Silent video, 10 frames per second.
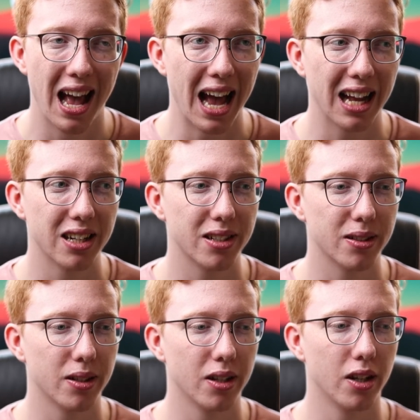And
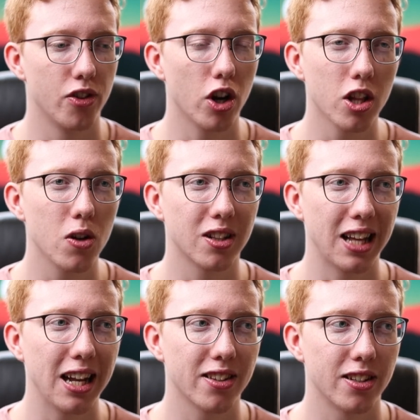none of those
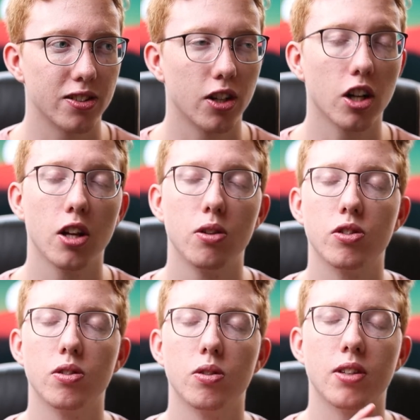lenses, none of
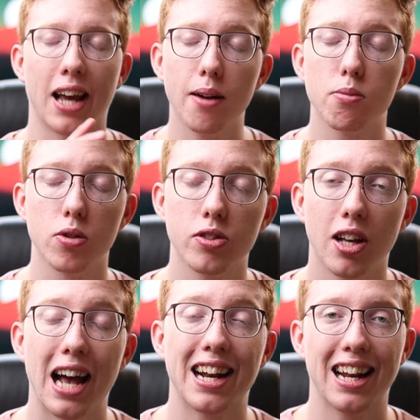those cameras
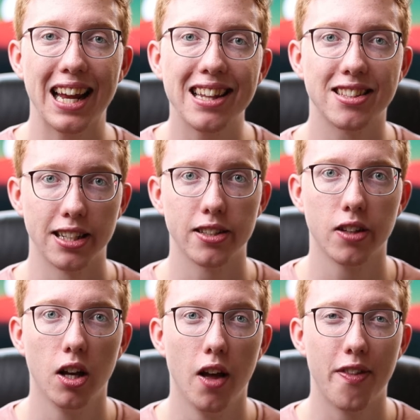had lenses
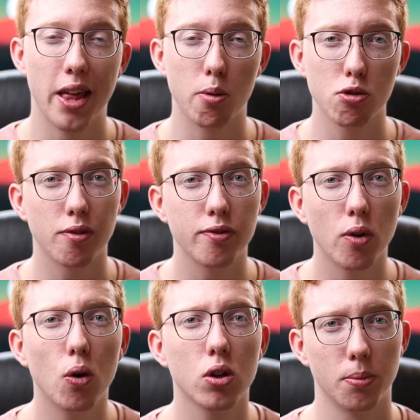that were
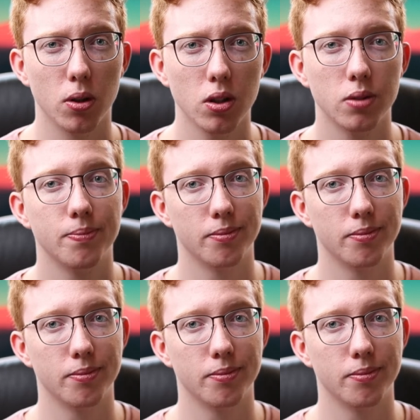affordable,